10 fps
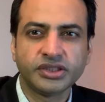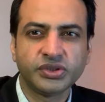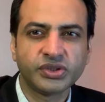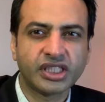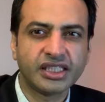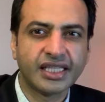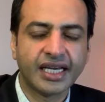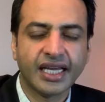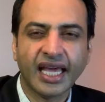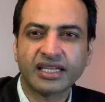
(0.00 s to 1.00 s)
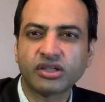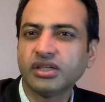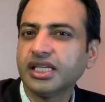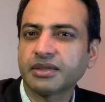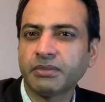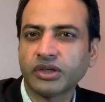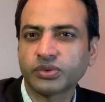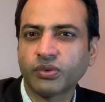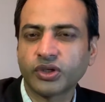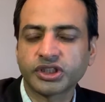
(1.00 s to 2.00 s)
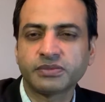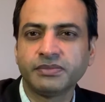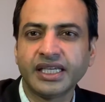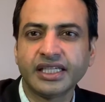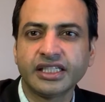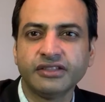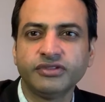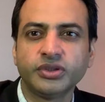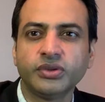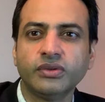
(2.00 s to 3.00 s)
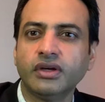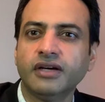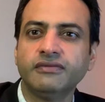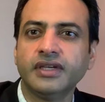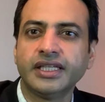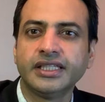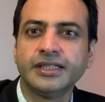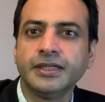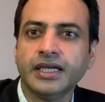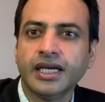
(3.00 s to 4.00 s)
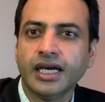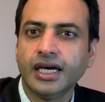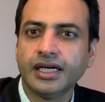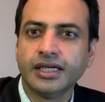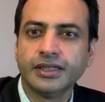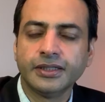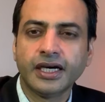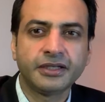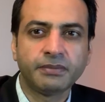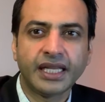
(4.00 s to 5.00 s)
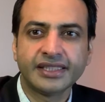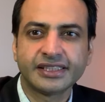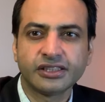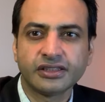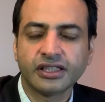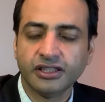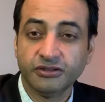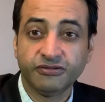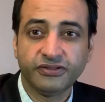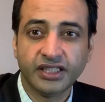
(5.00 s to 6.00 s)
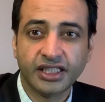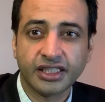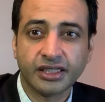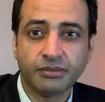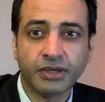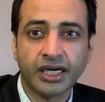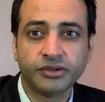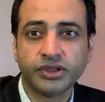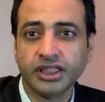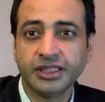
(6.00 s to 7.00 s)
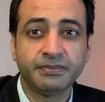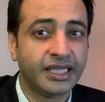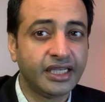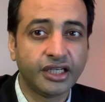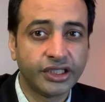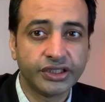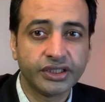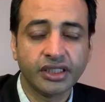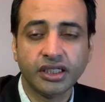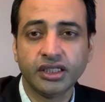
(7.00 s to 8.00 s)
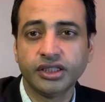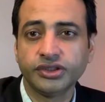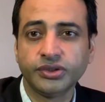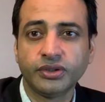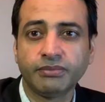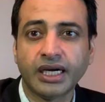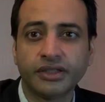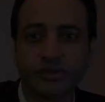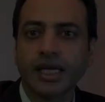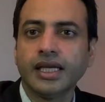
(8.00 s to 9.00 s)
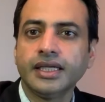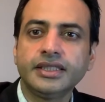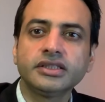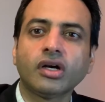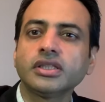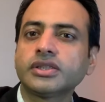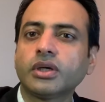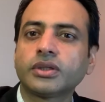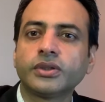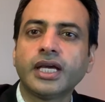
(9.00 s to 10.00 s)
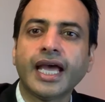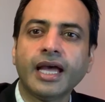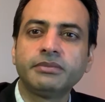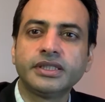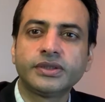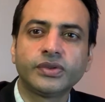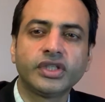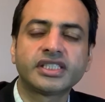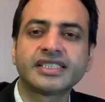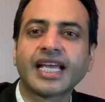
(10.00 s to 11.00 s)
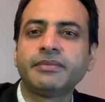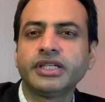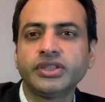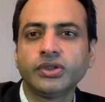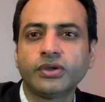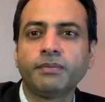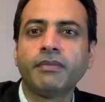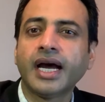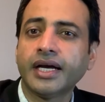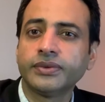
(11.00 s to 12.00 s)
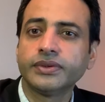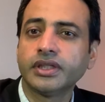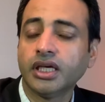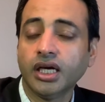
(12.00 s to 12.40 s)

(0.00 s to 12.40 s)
usually the alcoholic mouthwash may give you a very unpleasant feeling in the mouth. It may hurt your mouth. It is also a good habit to examine your mouth